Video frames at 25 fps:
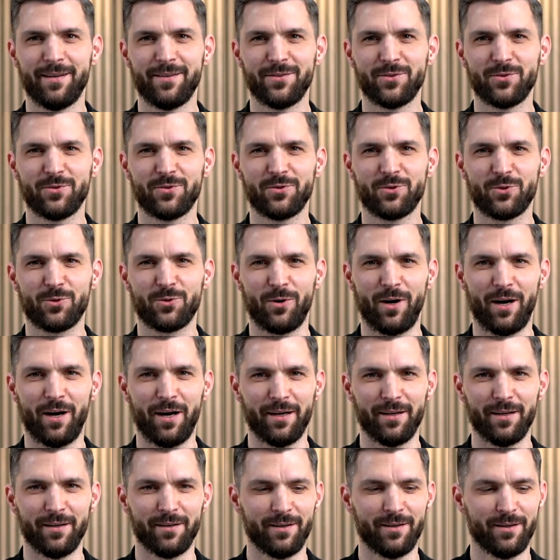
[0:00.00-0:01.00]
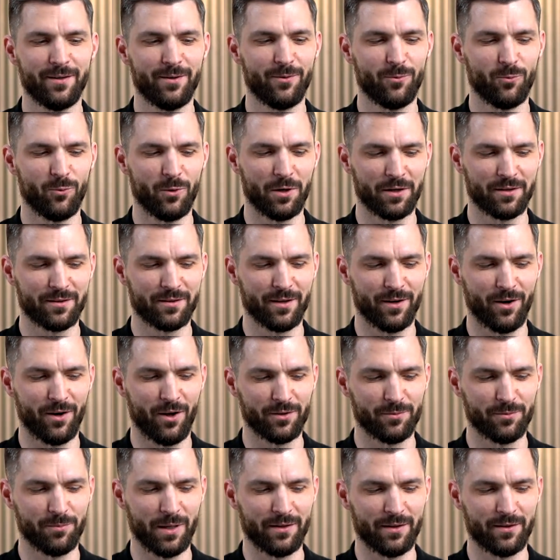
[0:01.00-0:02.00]
try worked a lot
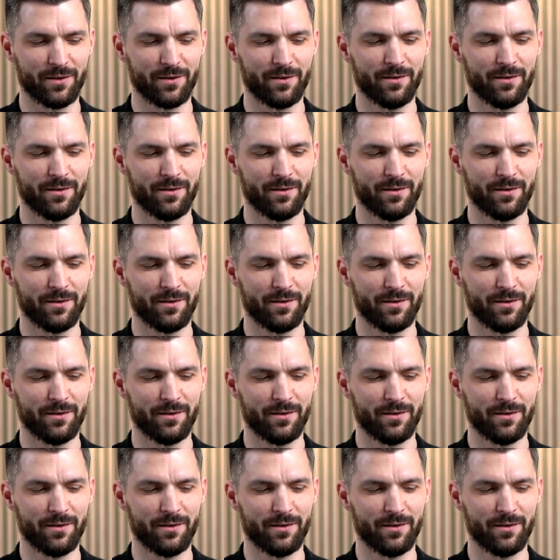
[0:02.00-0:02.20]
better.